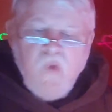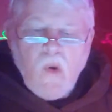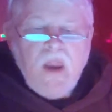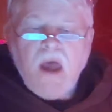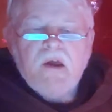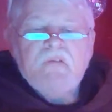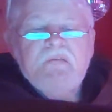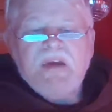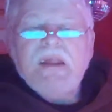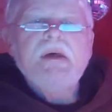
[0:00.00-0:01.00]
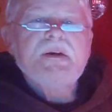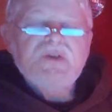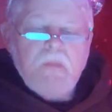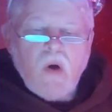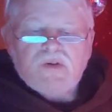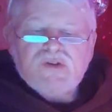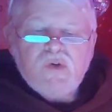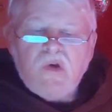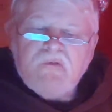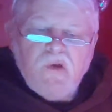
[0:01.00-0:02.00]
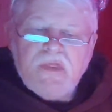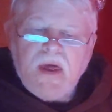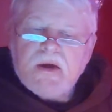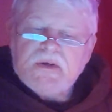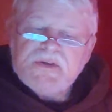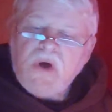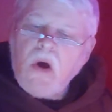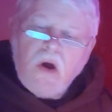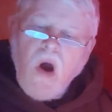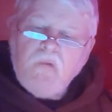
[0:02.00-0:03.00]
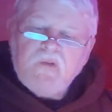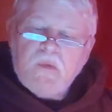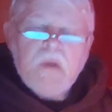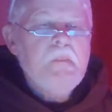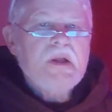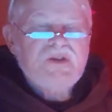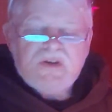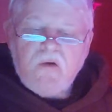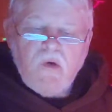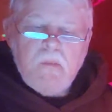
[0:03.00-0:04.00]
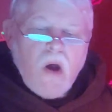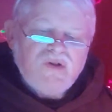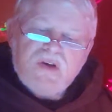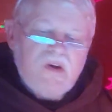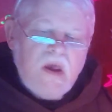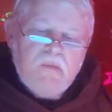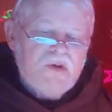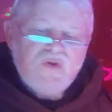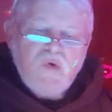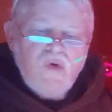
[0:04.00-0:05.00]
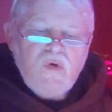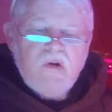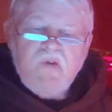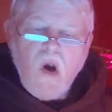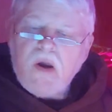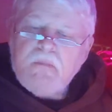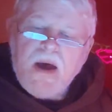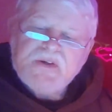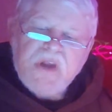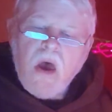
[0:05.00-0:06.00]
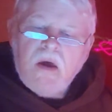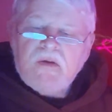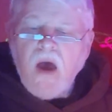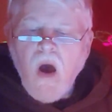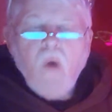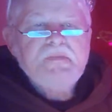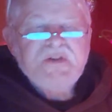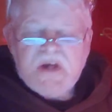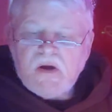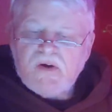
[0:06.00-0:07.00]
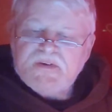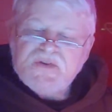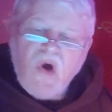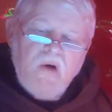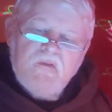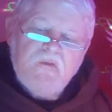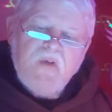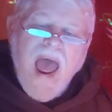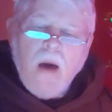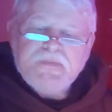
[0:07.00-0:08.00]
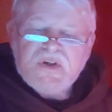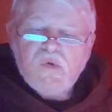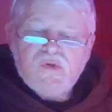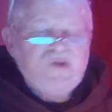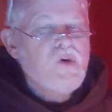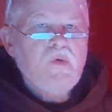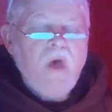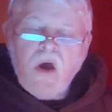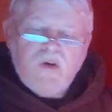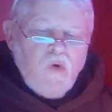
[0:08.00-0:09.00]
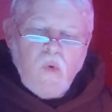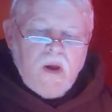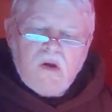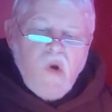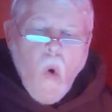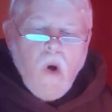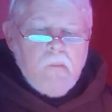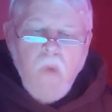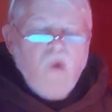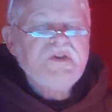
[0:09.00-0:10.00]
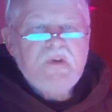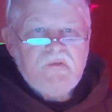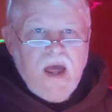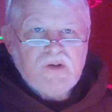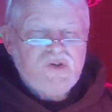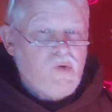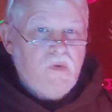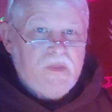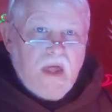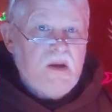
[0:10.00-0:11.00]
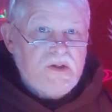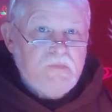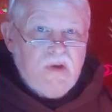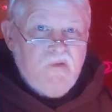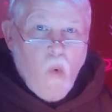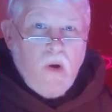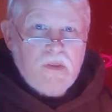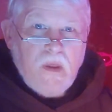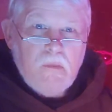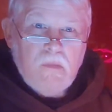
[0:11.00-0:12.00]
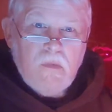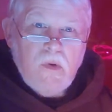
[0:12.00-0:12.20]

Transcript: For negative feelings about truthful things come from the midst of a bunch of demons who do their very best to help seekers of absolute truth to ignore most of that truth that is before them